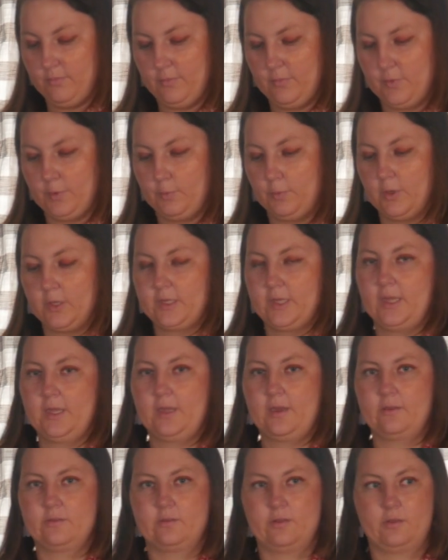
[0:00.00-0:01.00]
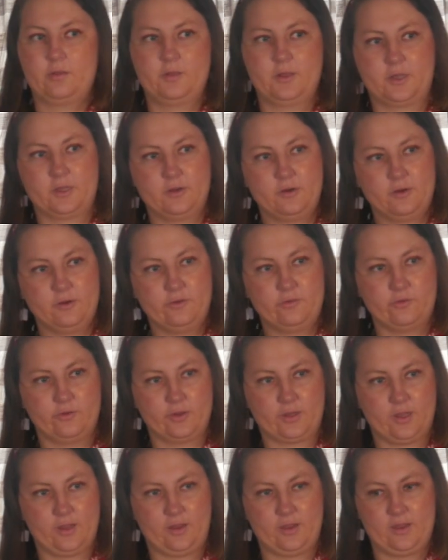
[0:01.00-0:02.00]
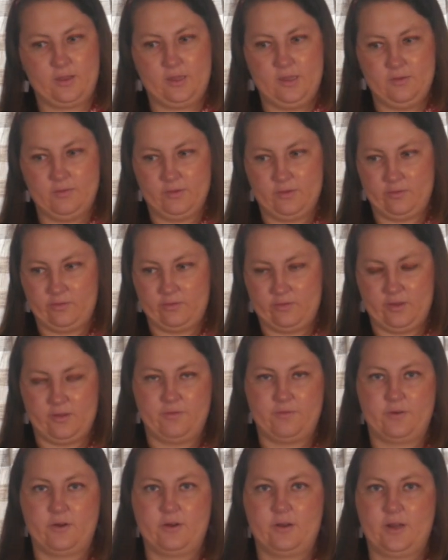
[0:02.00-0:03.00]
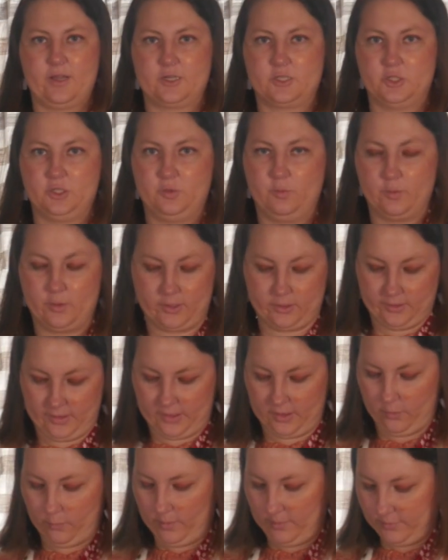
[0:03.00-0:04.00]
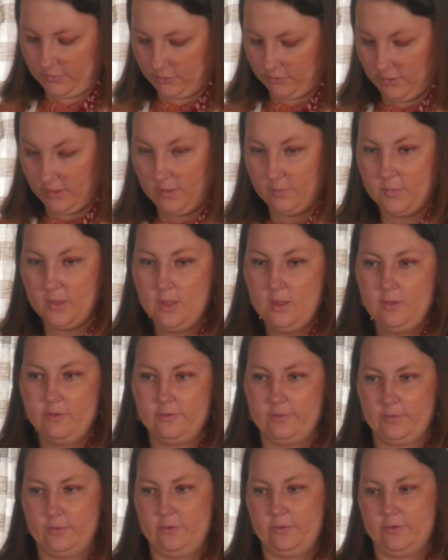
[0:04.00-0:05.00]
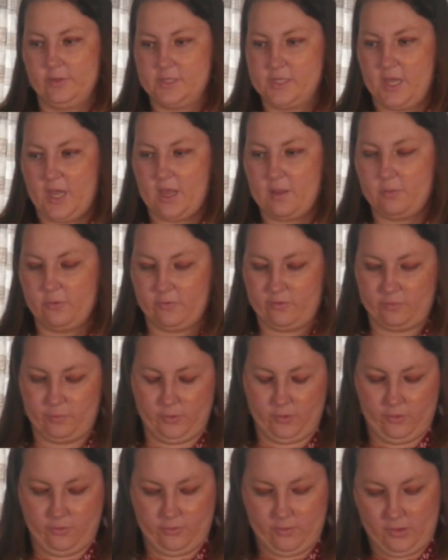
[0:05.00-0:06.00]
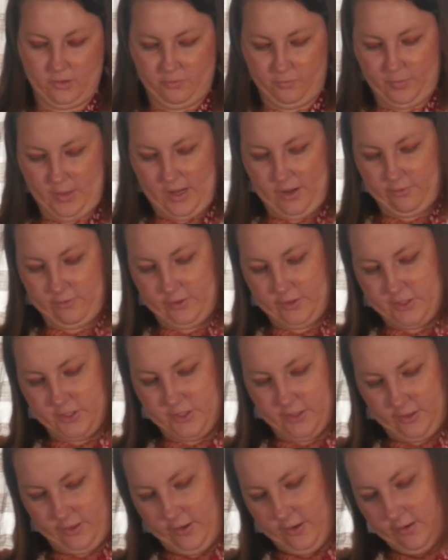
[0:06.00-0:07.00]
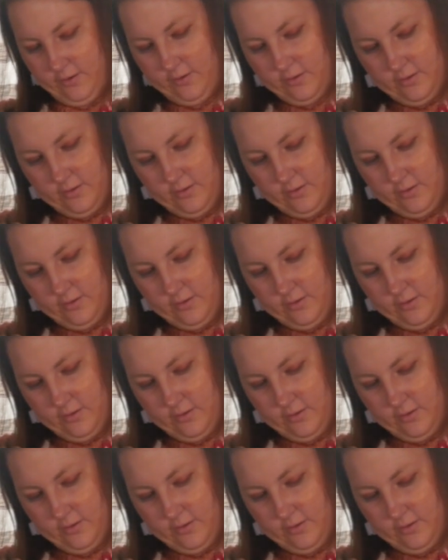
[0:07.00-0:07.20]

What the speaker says: working as a thickener so it can get even stiffer and actually work like a whipped cream. So I'm going to do a tablespoon of powdered sugar.